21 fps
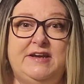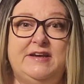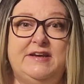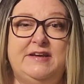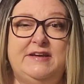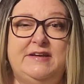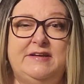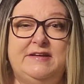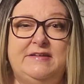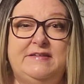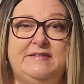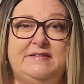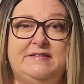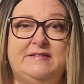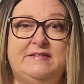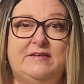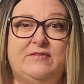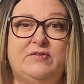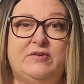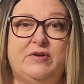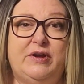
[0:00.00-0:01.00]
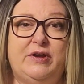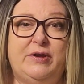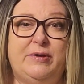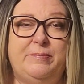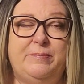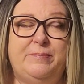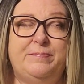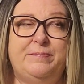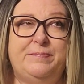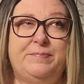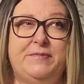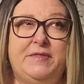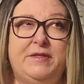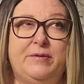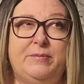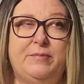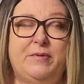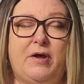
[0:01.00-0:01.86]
is They'll